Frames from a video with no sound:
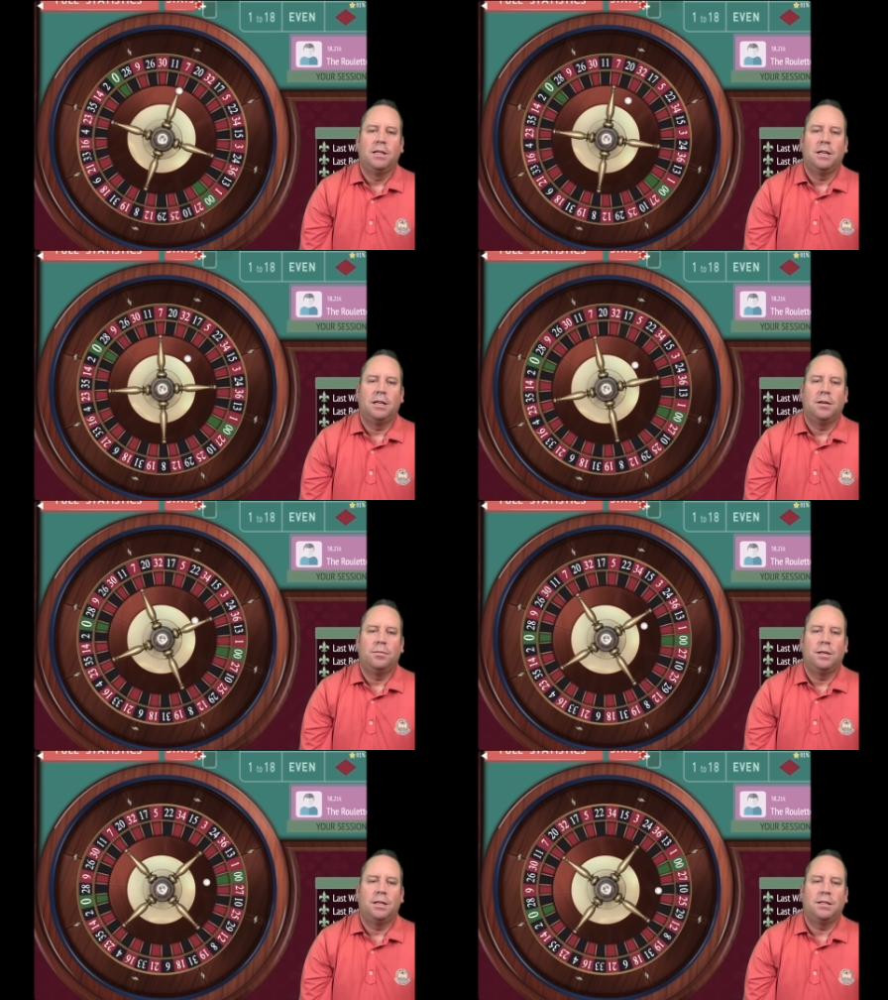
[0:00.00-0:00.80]
Um,
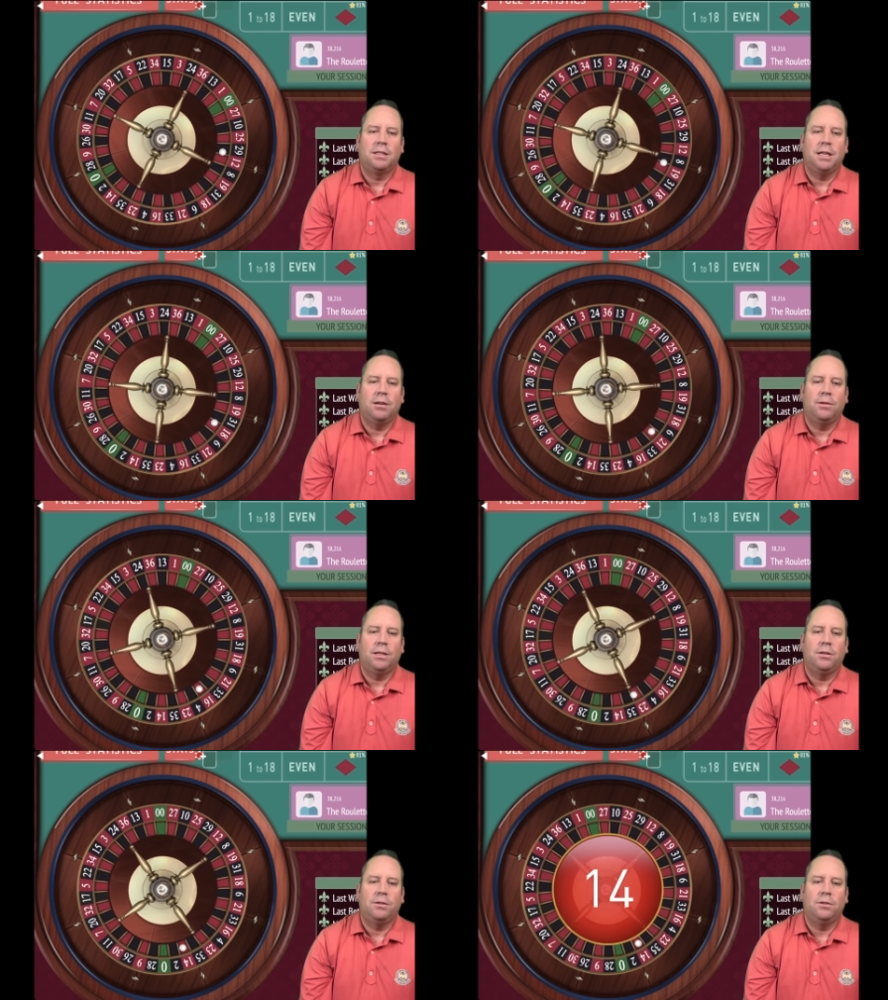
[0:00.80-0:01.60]
but let's see how we
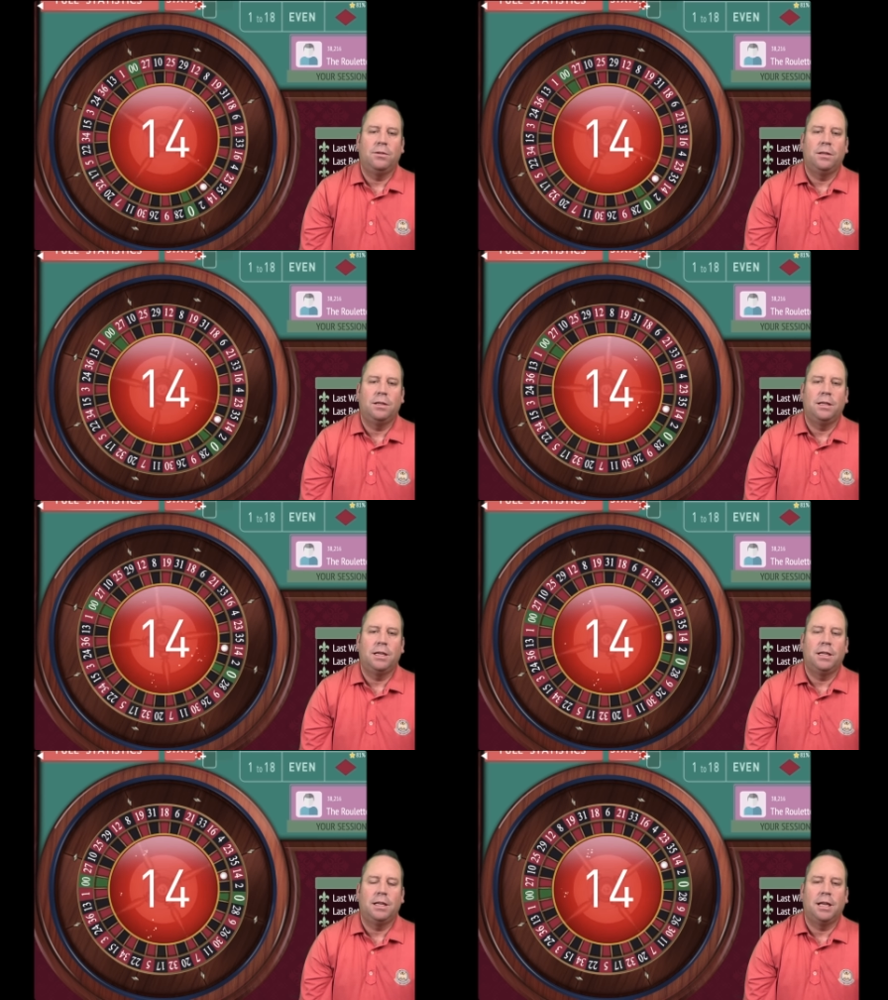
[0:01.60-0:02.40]
do
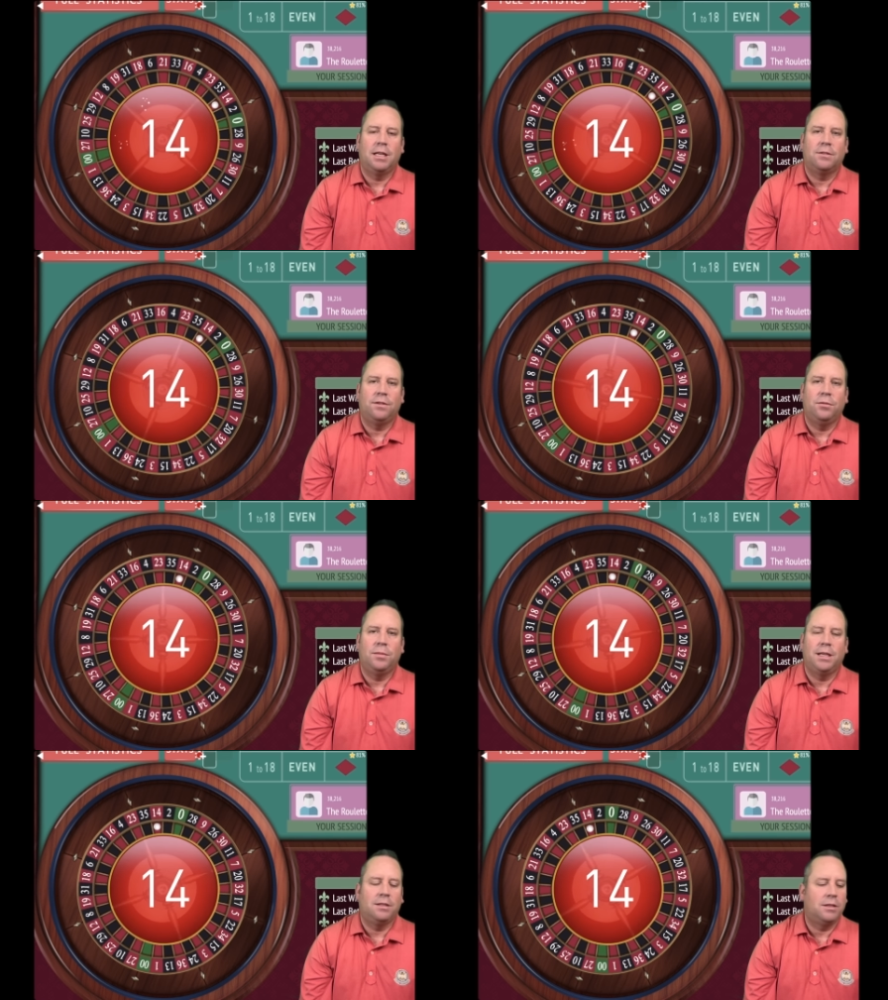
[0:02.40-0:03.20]
in the last few
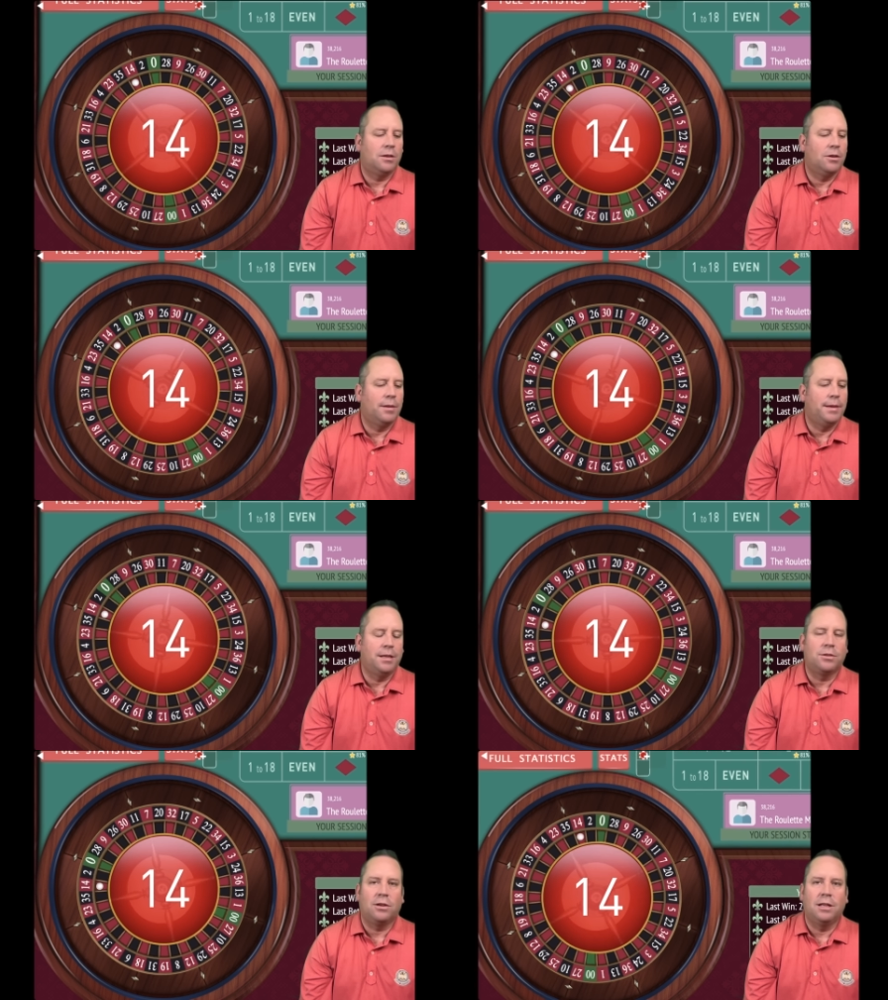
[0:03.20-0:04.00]
minutes here. Or I mean,
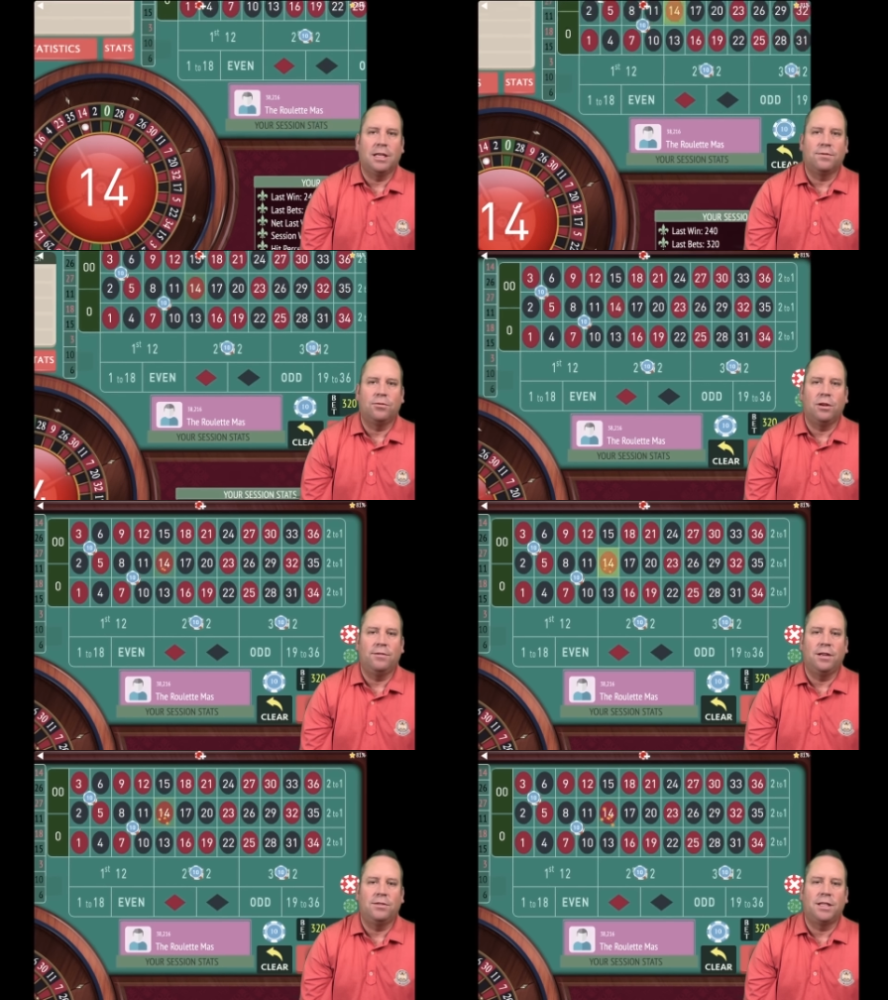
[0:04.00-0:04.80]
sorry, in the last
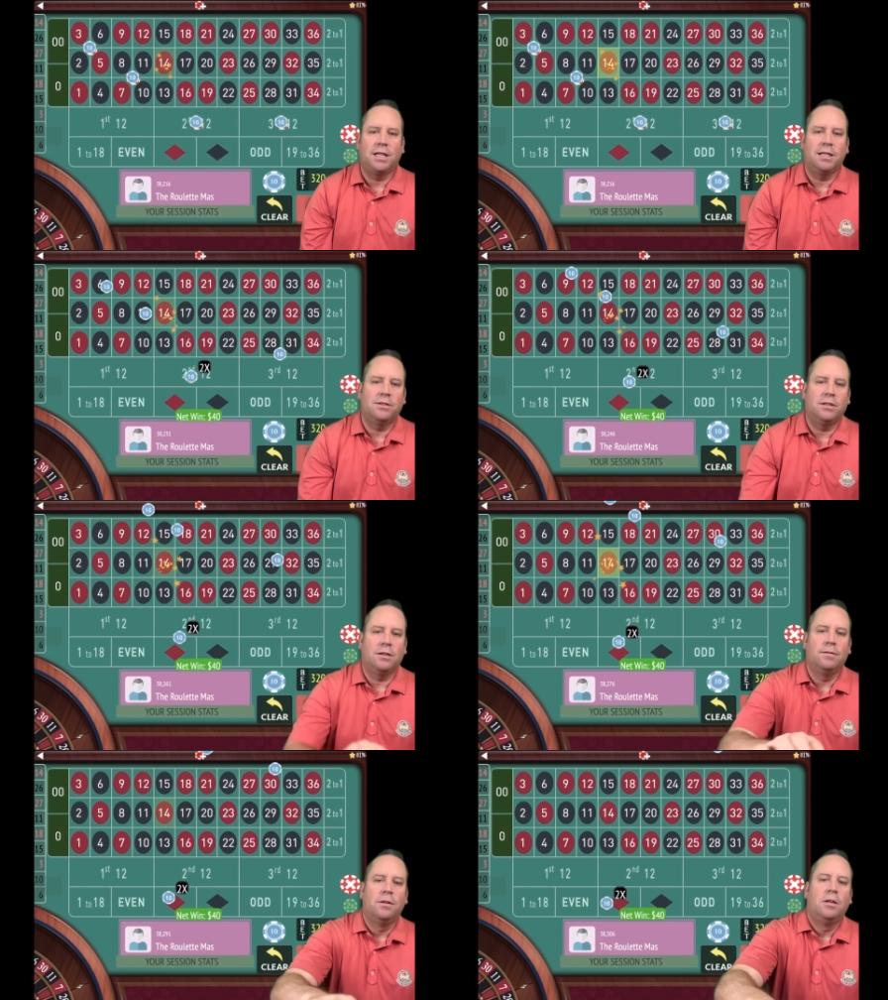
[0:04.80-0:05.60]
45 seconds
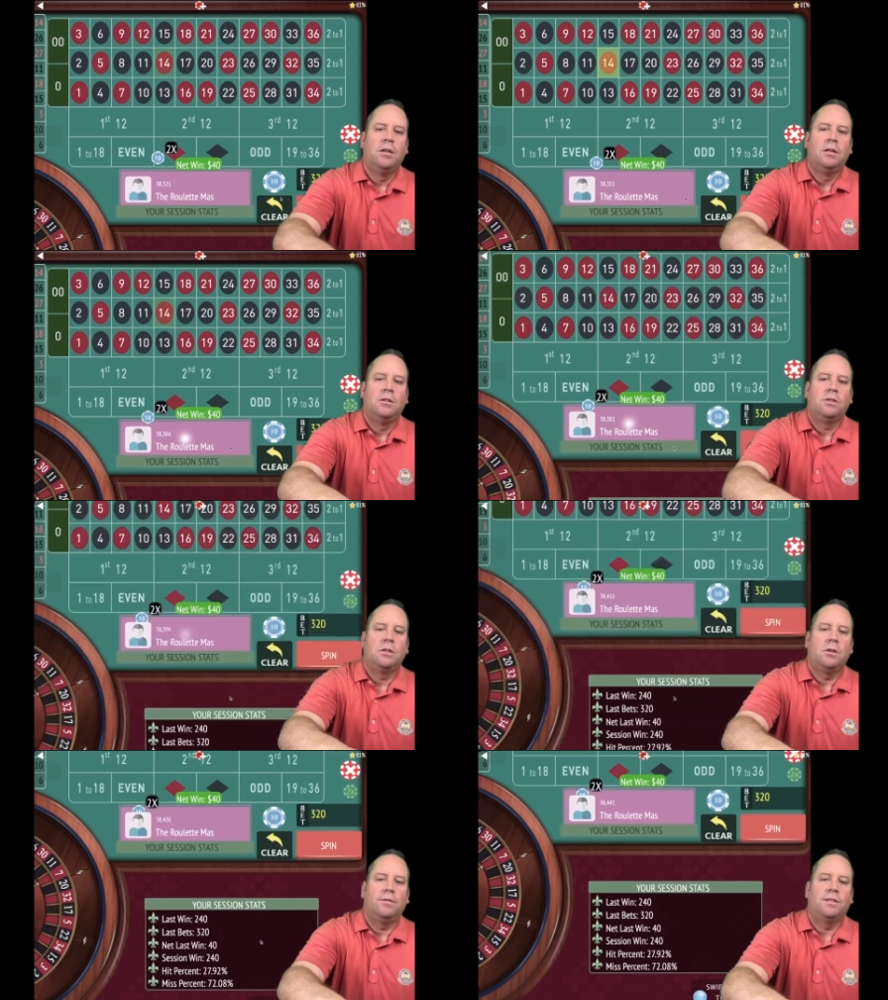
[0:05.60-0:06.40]
here.
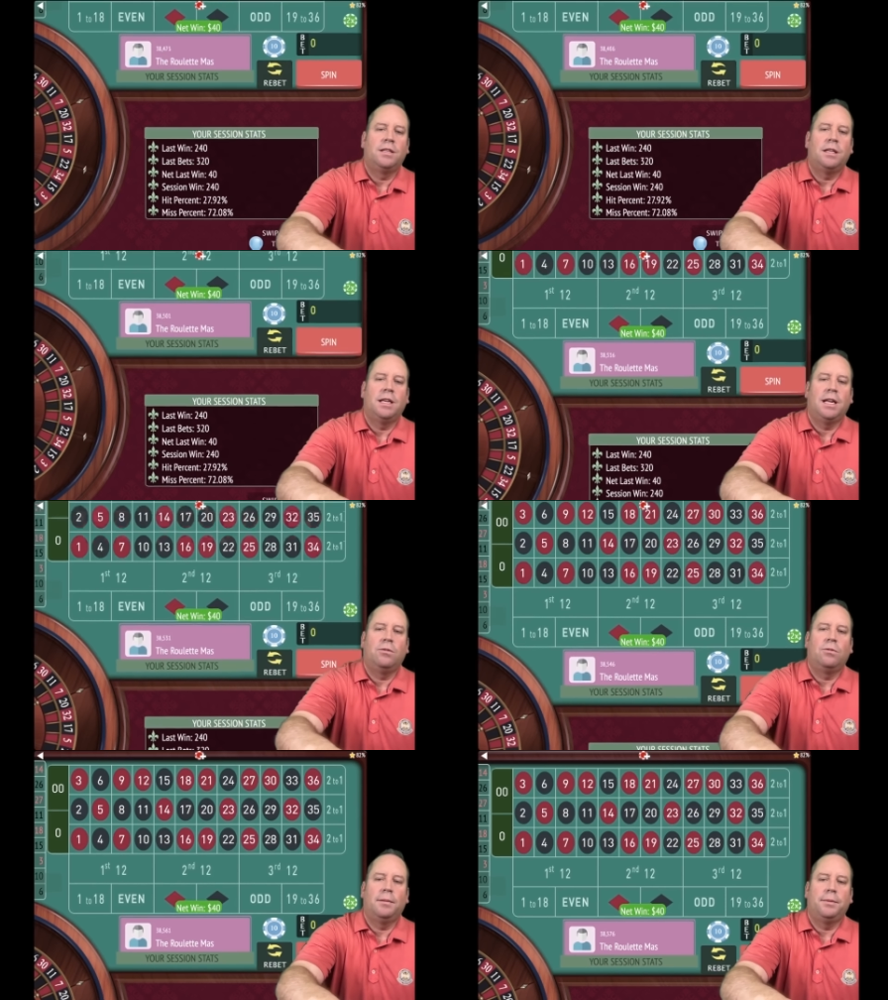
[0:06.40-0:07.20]
So all of a sudden now
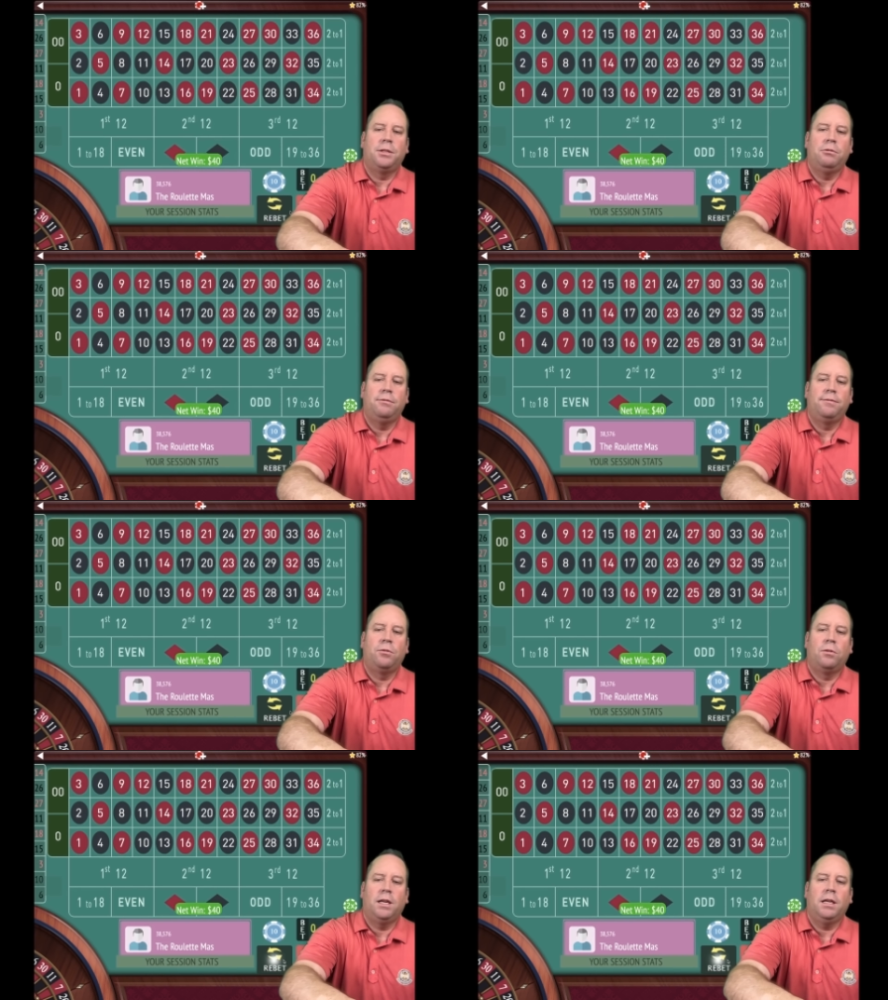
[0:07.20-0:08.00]
we're up
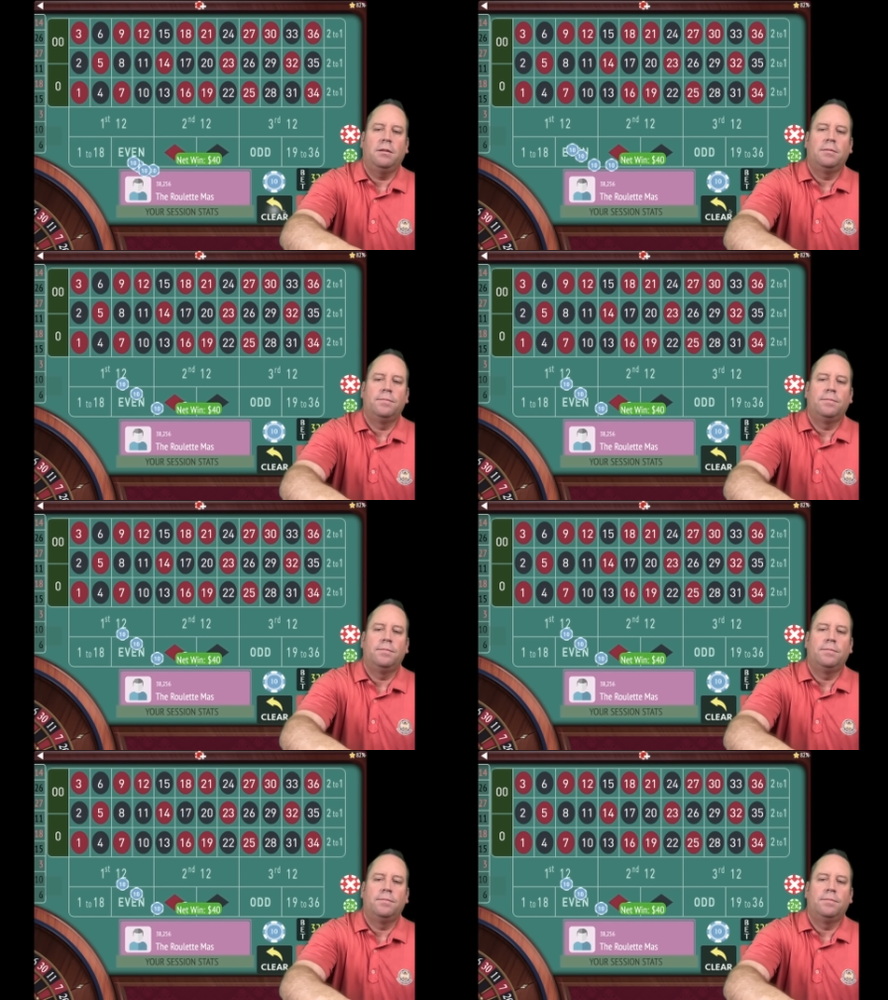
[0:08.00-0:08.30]
240.